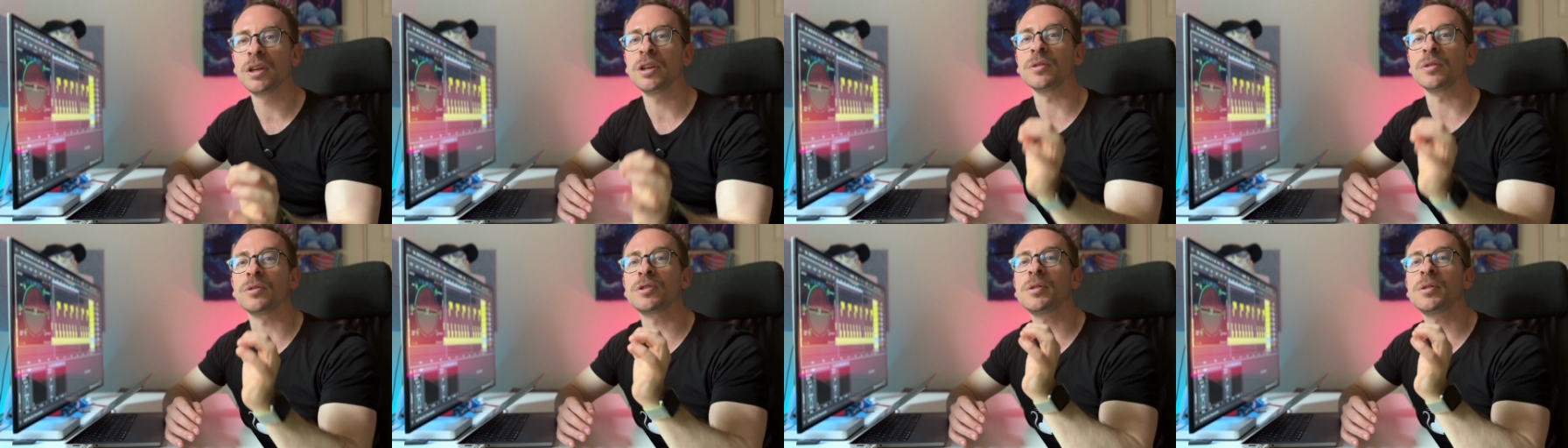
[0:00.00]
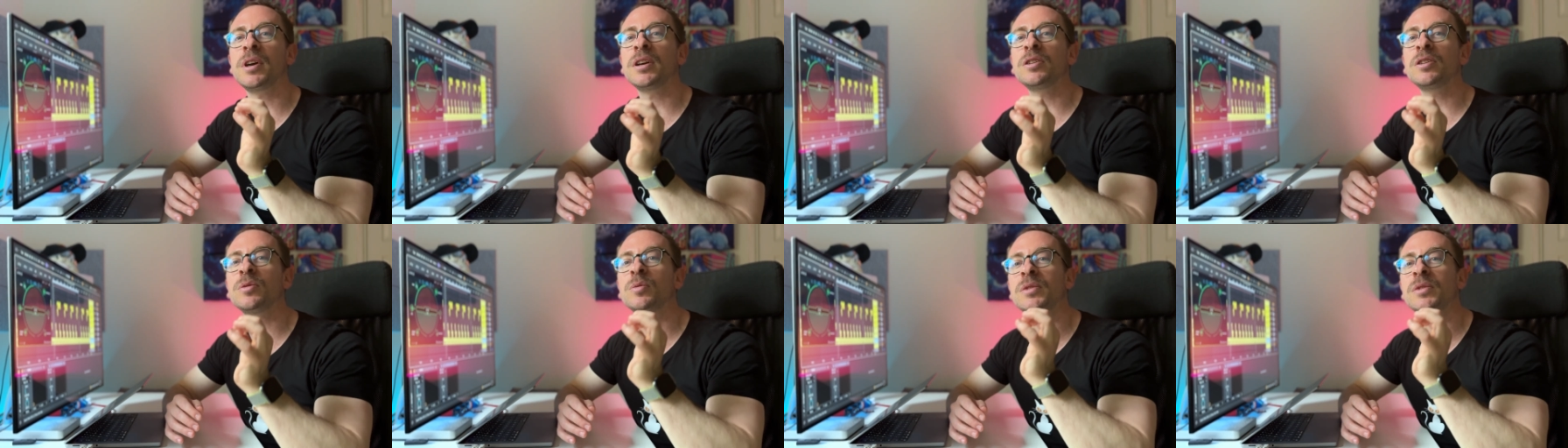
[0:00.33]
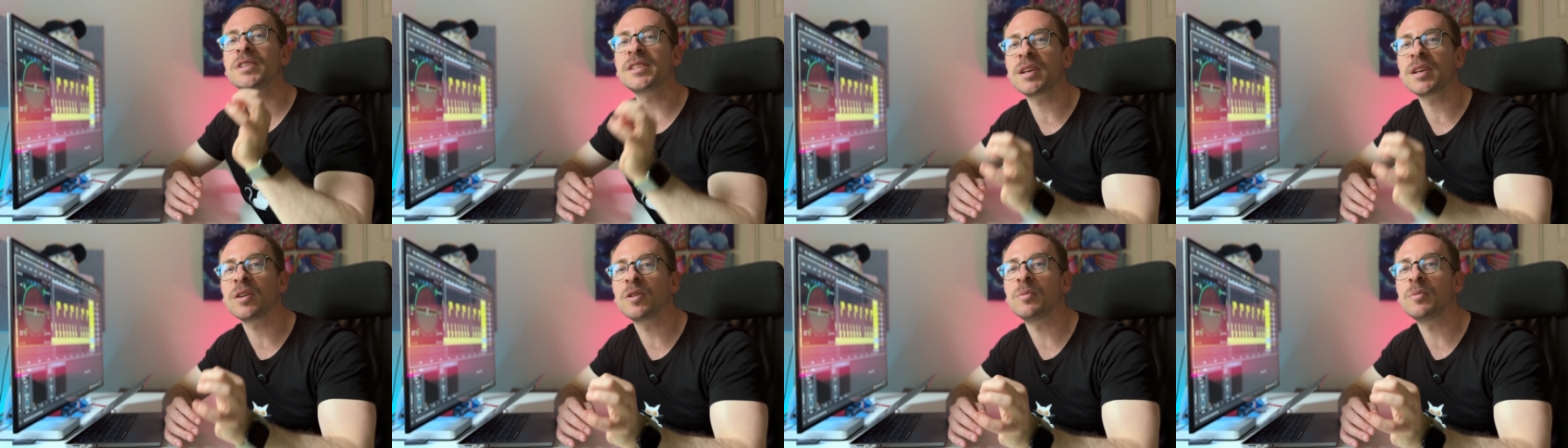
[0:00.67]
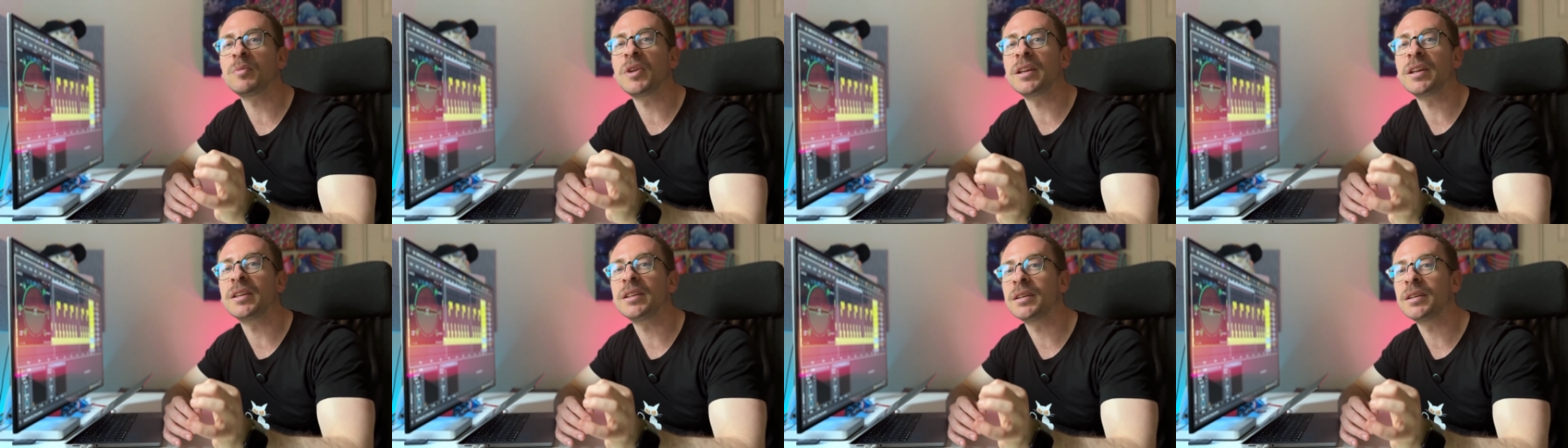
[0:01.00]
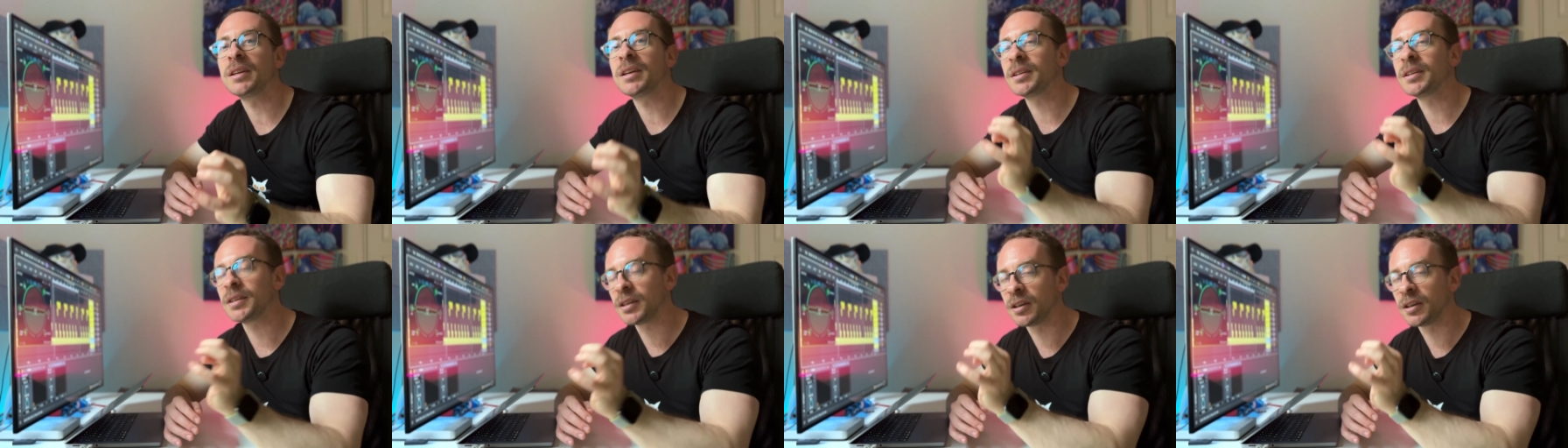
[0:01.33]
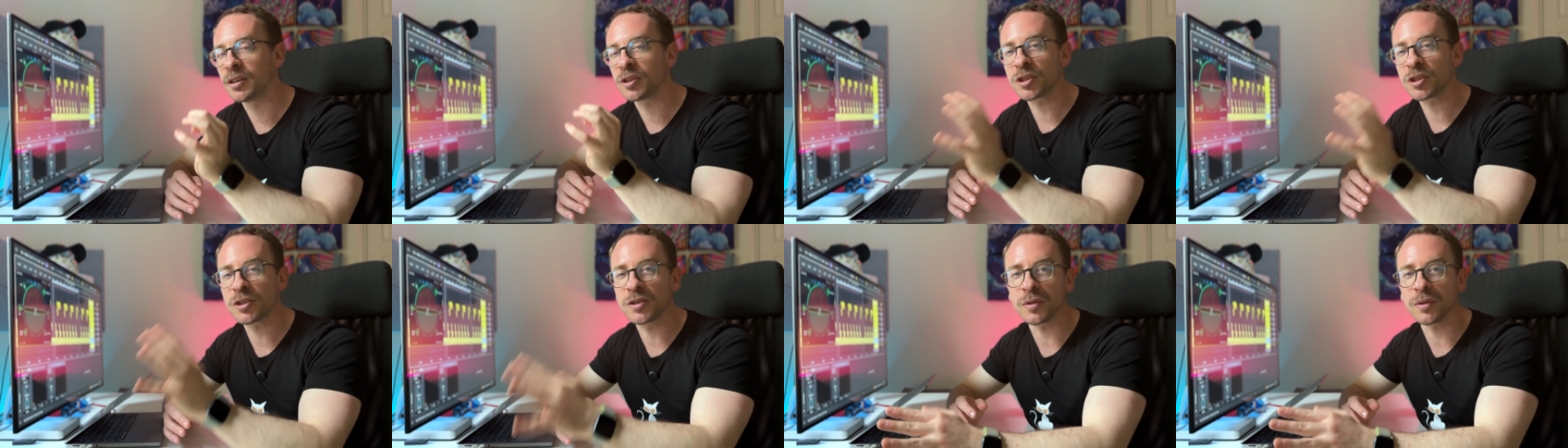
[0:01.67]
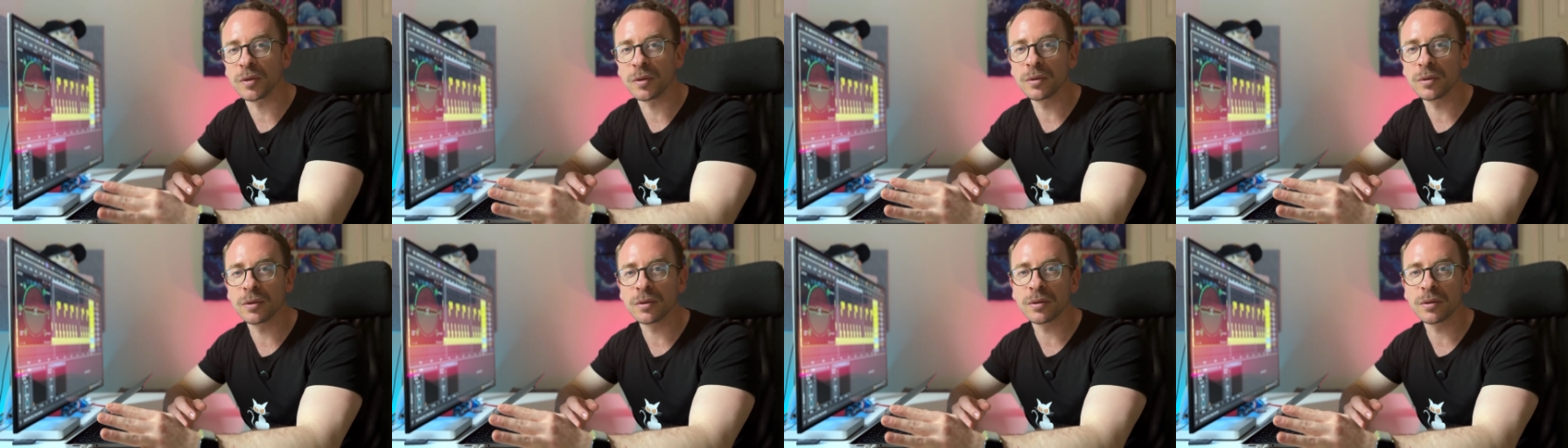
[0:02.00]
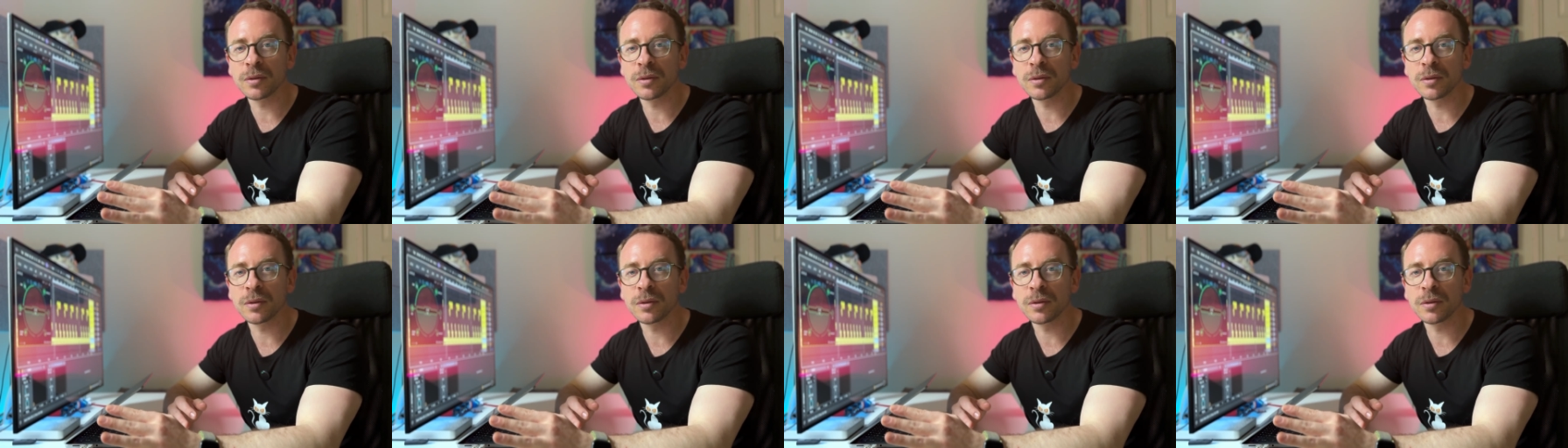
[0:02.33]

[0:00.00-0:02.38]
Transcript: your track will sound muddy and harsh too.